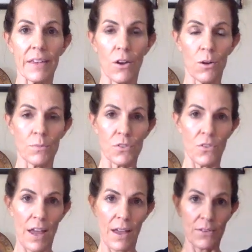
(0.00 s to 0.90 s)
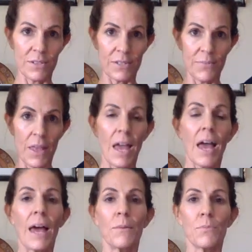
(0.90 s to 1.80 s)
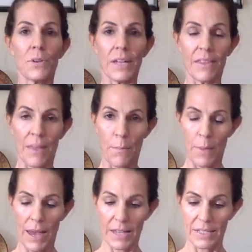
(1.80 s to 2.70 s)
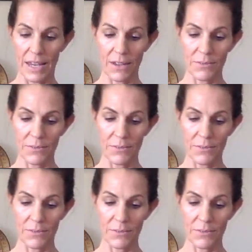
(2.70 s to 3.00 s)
the arms around and bringing them back down.